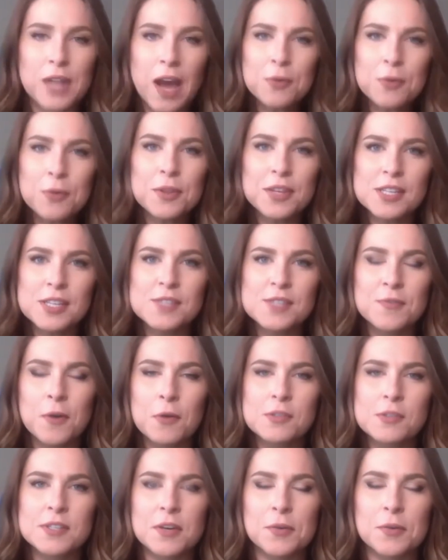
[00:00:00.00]
are these
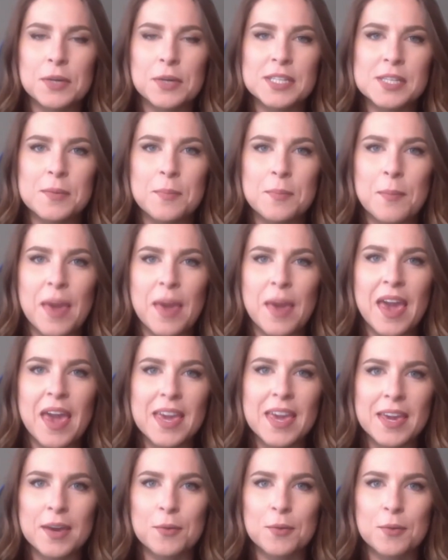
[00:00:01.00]
folks going to
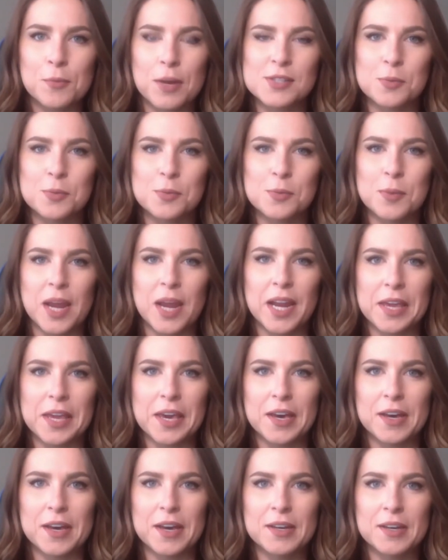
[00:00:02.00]
make
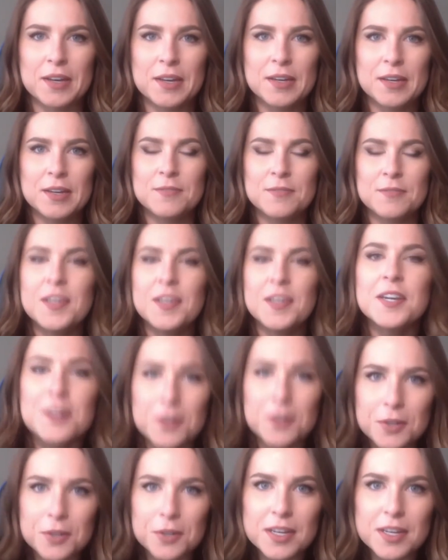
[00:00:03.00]
WrestleMania
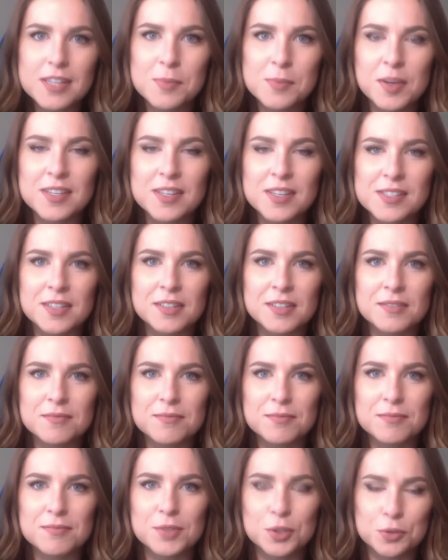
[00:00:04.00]
feel as big as it
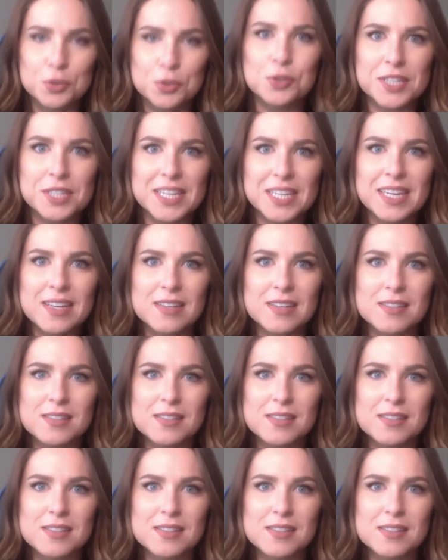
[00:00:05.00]
usually is?